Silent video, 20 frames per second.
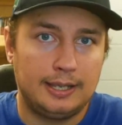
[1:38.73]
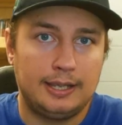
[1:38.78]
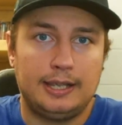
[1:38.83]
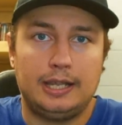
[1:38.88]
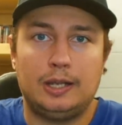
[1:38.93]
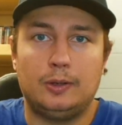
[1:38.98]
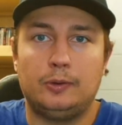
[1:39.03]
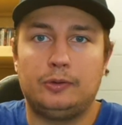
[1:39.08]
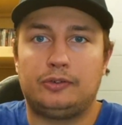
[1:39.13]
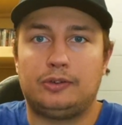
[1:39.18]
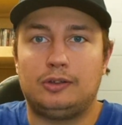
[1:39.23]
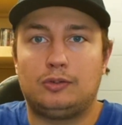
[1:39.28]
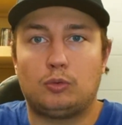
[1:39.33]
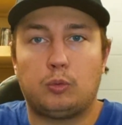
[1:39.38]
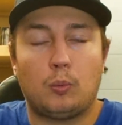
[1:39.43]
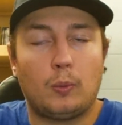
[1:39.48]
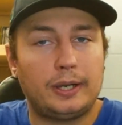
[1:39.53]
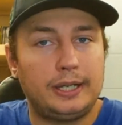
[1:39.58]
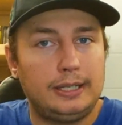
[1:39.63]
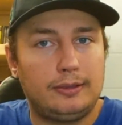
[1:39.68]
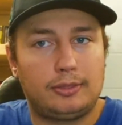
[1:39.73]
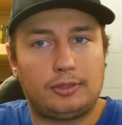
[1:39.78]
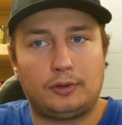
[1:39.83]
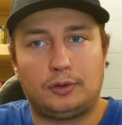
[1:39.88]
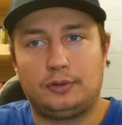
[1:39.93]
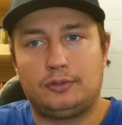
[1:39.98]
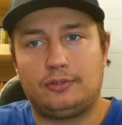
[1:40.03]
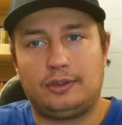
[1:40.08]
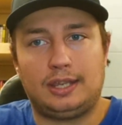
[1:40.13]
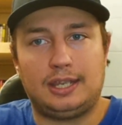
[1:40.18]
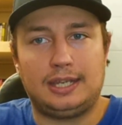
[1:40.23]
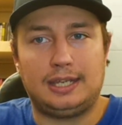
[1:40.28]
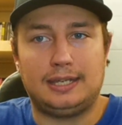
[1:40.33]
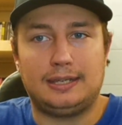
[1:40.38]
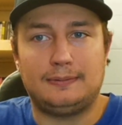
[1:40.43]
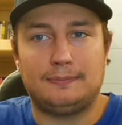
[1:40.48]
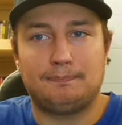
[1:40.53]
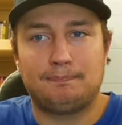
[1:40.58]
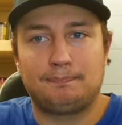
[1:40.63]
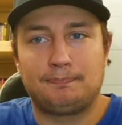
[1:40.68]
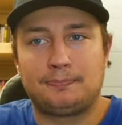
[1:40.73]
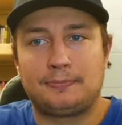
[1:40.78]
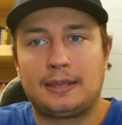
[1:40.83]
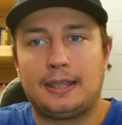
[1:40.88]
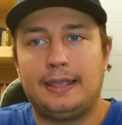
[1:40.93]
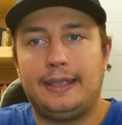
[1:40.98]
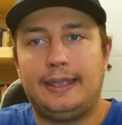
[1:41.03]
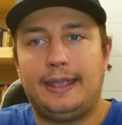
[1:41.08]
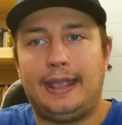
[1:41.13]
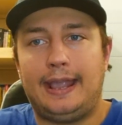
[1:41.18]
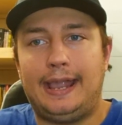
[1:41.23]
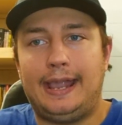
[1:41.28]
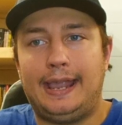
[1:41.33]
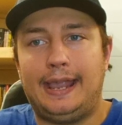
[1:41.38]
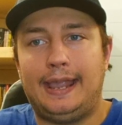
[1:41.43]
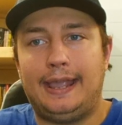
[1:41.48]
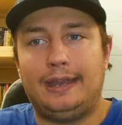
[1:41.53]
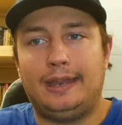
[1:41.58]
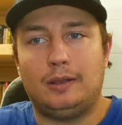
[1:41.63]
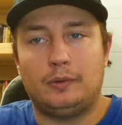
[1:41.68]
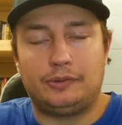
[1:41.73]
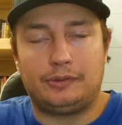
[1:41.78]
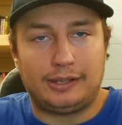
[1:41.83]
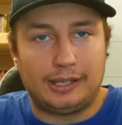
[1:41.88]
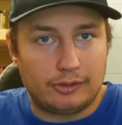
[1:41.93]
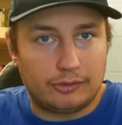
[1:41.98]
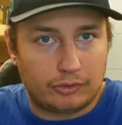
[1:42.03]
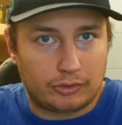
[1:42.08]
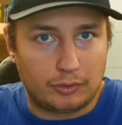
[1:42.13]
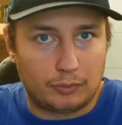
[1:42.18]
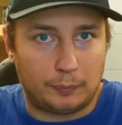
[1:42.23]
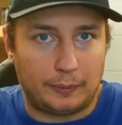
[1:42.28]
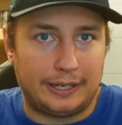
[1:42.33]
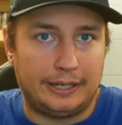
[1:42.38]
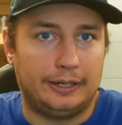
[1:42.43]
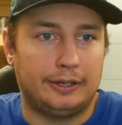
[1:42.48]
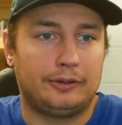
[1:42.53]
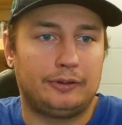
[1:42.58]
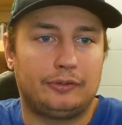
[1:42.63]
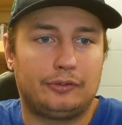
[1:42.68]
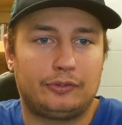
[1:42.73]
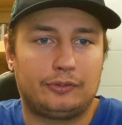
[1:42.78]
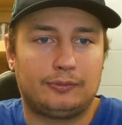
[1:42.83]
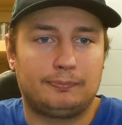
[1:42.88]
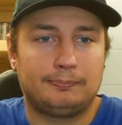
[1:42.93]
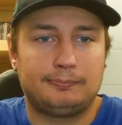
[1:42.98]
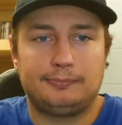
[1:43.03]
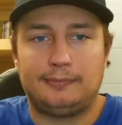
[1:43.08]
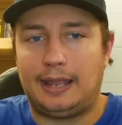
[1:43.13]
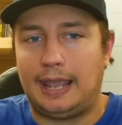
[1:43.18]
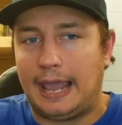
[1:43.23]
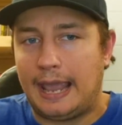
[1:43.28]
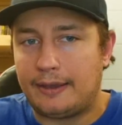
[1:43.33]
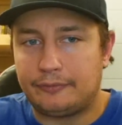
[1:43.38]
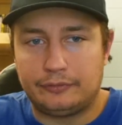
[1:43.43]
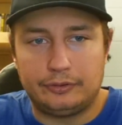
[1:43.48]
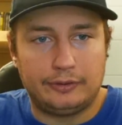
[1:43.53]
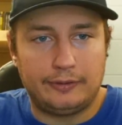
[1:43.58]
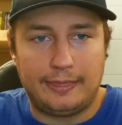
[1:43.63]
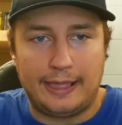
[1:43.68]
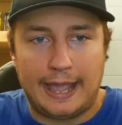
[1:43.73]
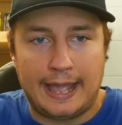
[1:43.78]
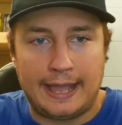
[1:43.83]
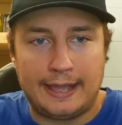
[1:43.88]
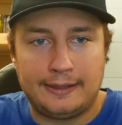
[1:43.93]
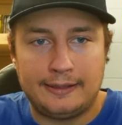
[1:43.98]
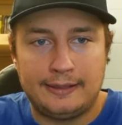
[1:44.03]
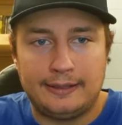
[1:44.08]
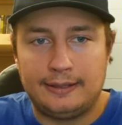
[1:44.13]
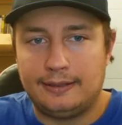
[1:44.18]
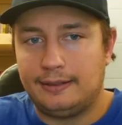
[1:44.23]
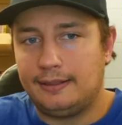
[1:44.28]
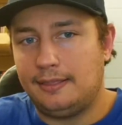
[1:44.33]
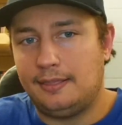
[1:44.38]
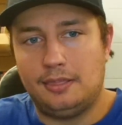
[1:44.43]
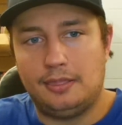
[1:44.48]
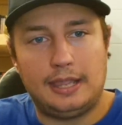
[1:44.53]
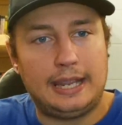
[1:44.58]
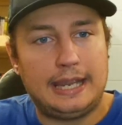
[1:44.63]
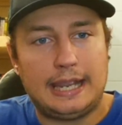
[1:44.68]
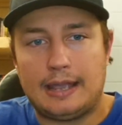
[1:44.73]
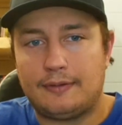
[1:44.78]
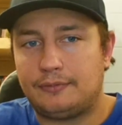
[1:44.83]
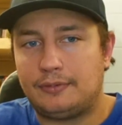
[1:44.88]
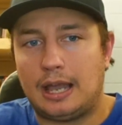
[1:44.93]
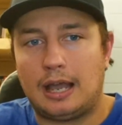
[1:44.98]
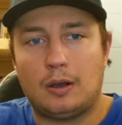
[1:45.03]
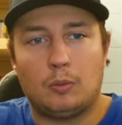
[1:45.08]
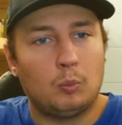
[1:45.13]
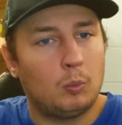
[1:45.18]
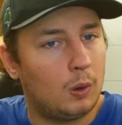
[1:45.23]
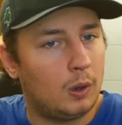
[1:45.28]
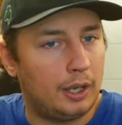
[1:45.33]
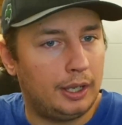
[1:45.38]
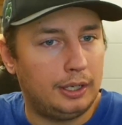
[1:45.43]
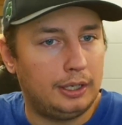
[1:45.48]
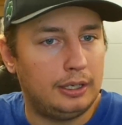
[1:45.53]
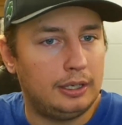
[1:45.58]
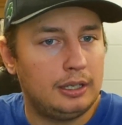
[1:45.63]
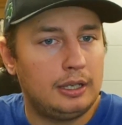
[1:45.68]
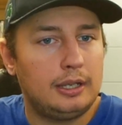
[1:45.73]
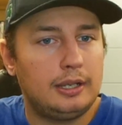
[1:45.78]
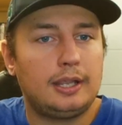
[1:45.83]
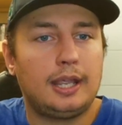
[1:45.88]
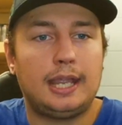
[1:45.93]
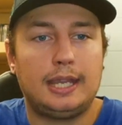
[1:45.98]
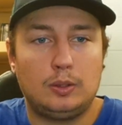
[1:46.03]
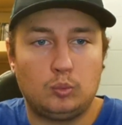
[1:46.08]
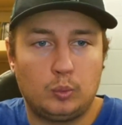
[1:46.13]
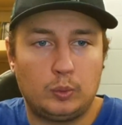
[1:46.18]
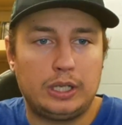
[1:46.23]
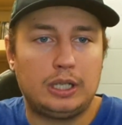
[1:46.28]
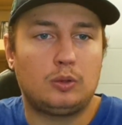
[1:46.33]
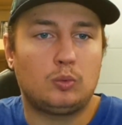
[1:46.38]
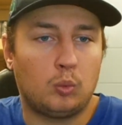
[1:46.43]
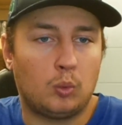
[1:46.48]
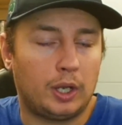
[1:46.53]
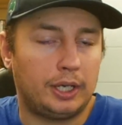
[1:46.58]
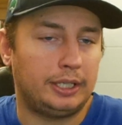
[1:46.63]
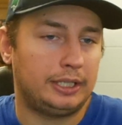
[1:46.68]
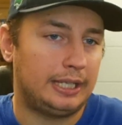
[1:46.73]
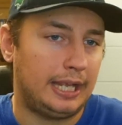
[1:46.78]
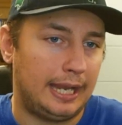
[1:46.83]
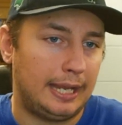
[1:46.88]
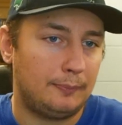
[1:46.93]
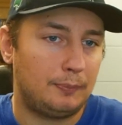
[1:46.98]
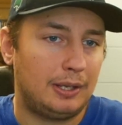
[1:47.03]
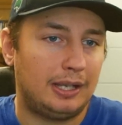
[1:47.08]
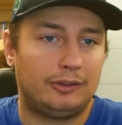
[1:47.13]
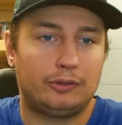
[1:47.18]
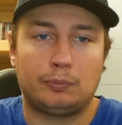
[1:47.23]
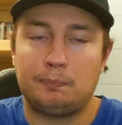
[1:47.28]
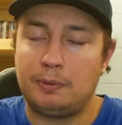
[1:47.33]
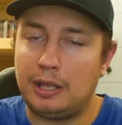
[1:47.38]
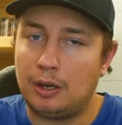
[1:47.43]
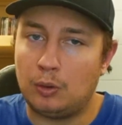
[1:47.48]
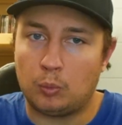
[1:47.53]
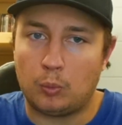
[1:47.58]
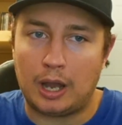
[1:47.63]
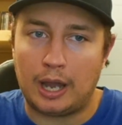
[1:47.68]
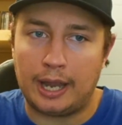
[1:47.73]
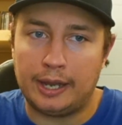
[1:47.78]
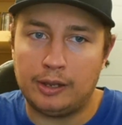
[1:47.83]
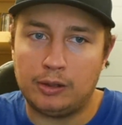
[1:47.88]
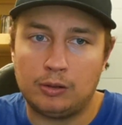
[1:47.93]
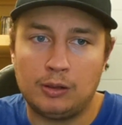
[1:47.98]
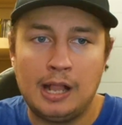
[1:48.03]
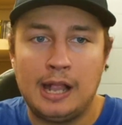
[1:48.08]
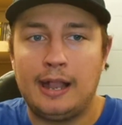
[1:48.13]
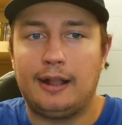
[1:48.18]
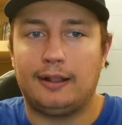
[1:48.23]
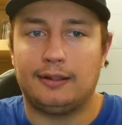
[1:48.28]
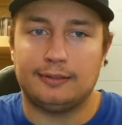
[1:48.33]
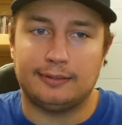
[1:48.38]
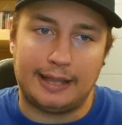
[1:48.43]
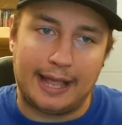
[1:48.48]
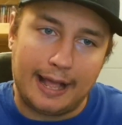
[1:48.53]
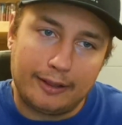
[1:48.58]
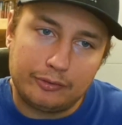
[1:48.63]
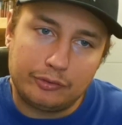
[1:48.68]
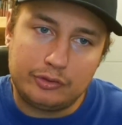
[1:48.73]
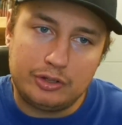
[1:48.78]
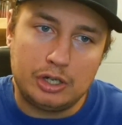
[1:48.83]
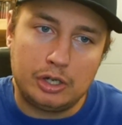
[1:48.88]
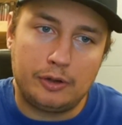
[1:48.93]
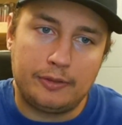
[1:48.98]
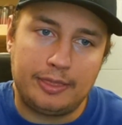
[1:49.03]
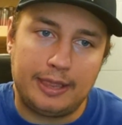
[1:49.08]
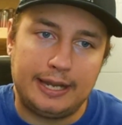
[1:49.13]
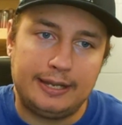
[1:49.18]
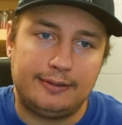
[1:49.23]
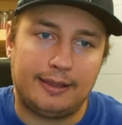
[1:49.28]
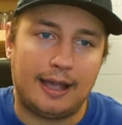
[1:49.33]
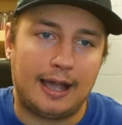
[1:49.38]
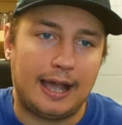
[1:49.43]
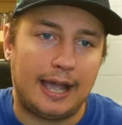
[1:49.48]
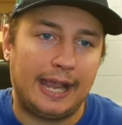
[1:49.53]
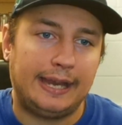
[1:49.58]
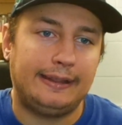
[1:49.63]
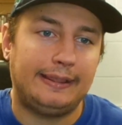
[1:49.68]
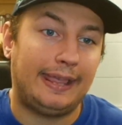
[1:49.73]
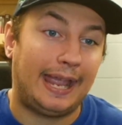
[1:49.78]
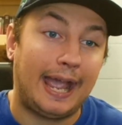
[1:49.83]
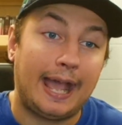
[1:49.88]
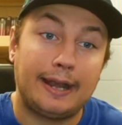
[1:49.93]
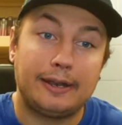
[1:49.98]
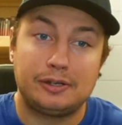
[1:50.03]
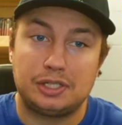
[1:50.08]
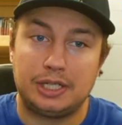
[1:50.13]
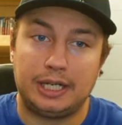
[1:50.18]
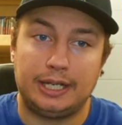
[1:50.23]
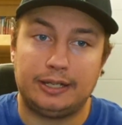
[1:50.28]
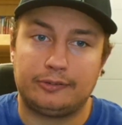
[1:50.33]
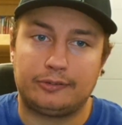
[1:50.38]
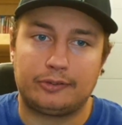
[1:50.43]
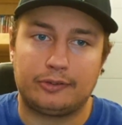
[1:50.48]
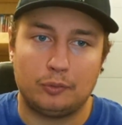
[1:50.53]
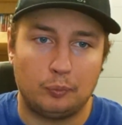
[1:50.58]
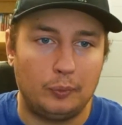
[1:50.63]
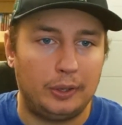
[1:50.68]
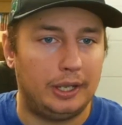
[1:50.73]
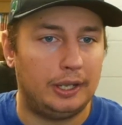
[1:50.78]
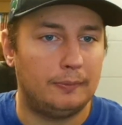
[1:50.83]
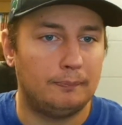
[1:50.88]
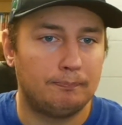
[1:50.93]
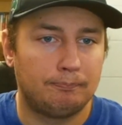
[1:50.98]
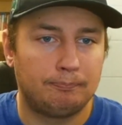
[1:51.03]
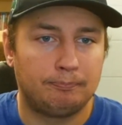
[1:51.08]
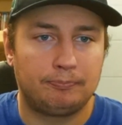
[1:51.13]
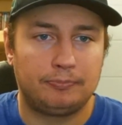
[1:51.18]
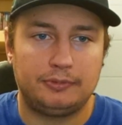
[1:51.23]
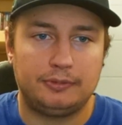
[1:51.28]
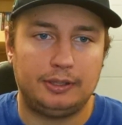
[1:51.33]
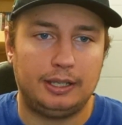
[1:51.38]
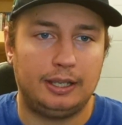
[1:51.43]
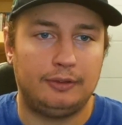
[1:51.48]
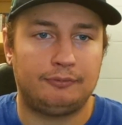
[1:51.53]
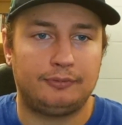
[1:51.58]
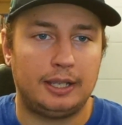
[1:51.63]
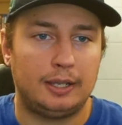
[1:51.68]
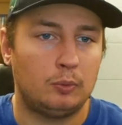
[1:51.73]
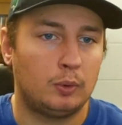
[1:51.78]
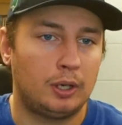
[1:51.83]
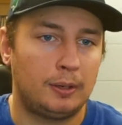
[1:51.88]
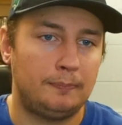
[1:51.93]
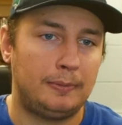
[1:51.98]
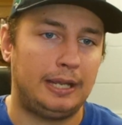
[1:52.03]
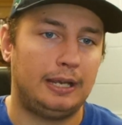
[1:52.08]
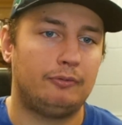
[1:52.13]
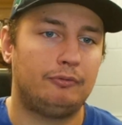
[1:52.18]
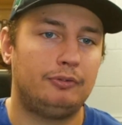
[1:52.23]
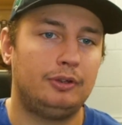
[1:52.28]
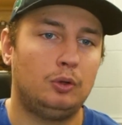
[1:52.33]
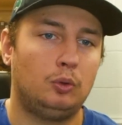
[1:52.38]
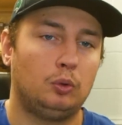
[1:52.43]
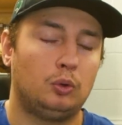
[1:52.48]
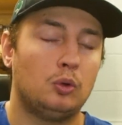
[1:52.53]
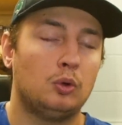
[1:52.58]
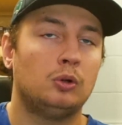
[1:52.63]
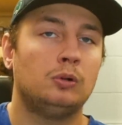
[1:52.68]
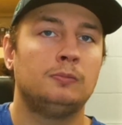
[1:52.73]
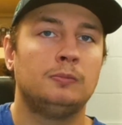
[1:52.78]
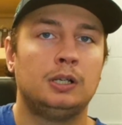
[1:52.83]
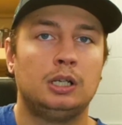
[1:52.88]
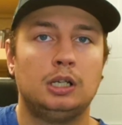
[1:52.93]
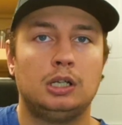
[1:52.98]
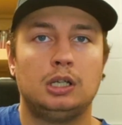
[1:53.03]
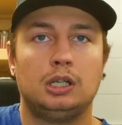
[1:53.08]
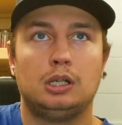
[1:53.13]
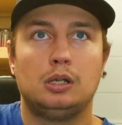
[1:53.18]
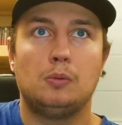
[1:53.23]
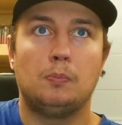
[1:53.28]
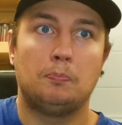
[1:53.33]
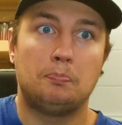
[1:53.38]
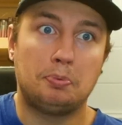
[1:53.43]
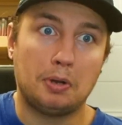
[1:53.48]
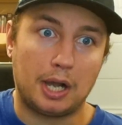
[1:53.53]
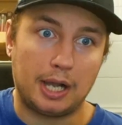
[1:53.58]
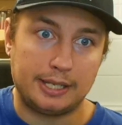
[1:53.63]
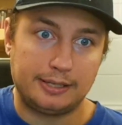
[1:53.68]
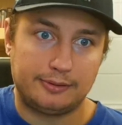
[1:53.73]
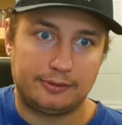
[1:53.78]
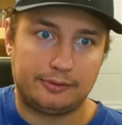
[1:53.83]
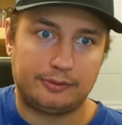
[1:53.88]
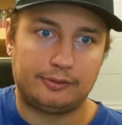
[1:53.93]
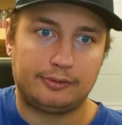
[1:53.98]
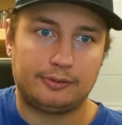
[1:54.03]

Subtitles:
It was in 2013, and it was against the Raiders. After that, they have not won a week one game. It's been a while. Last year, they tied. They had a chance to win if they would have made a field goal, but